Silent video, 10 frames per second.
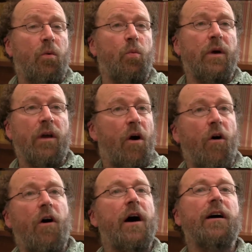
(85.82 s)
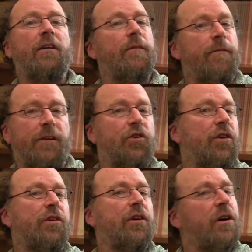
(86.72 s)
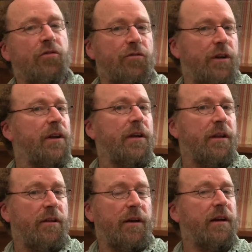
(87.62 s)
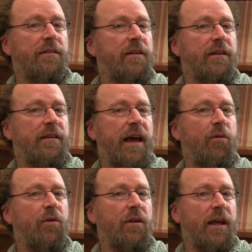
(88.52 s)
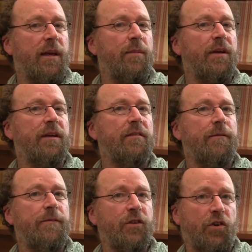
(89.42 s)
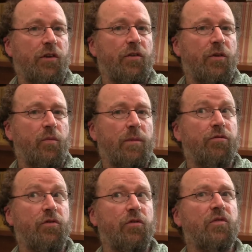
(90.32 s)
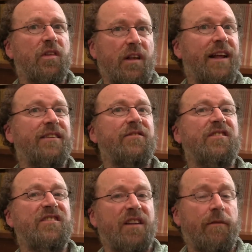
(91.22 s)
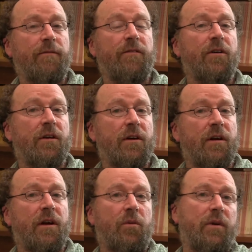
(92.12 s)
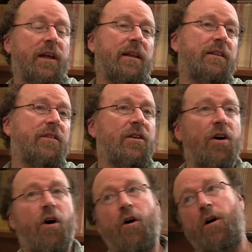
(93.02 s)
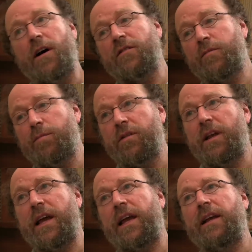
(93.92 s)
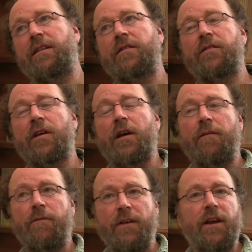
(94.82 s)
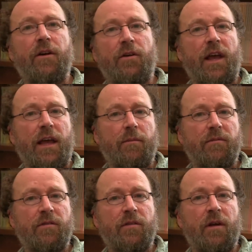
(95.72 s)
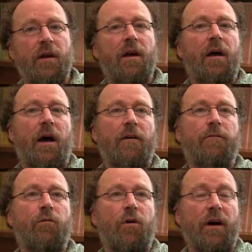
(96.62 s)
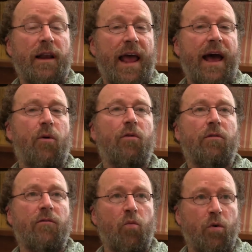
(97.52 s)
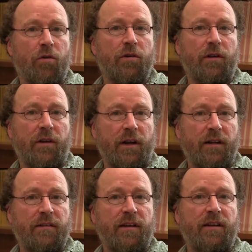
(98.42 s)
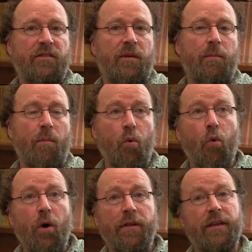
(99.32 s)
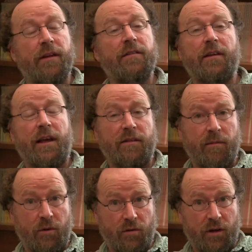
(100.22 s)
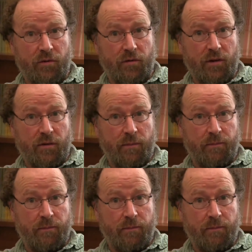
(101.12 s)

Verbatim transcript: We are an efficient country in the United States. Our labor is efficient. We produce lots of stuff. We get lots of cars, planes, video games uh, for an hour of work in the United States, more than is the case in most countries.